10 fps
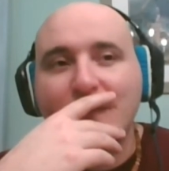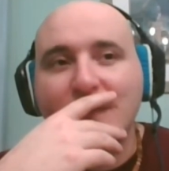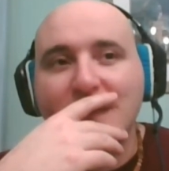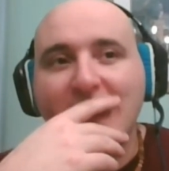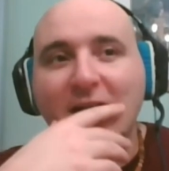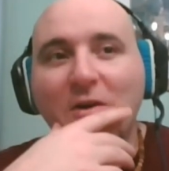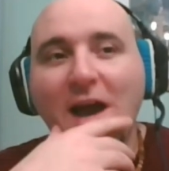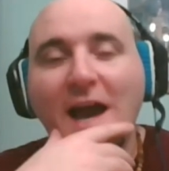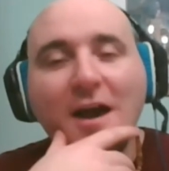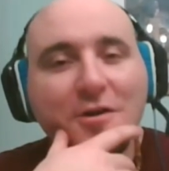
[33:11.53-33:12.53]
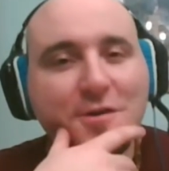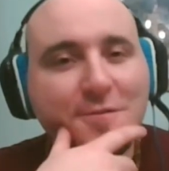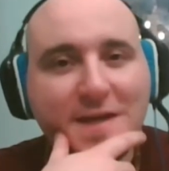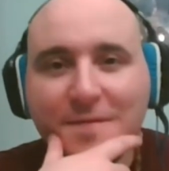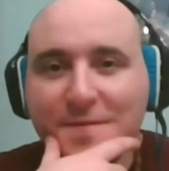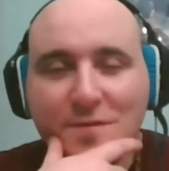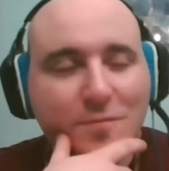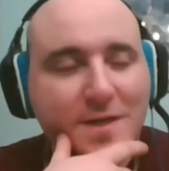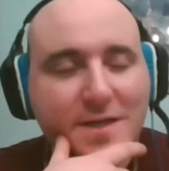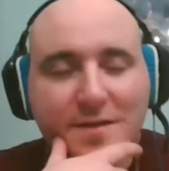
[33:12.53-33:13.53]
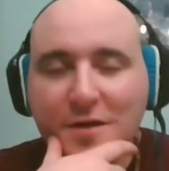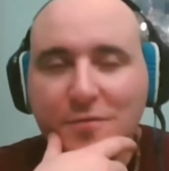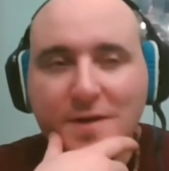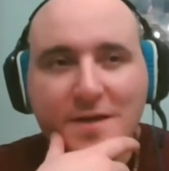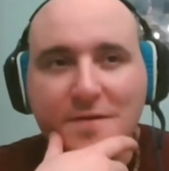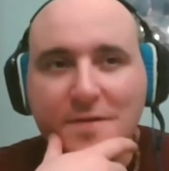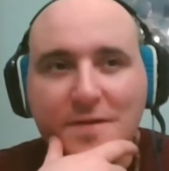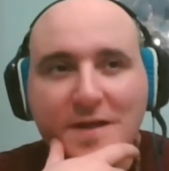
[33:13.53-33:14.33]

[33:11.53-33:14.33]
Now, how you leave is really critical.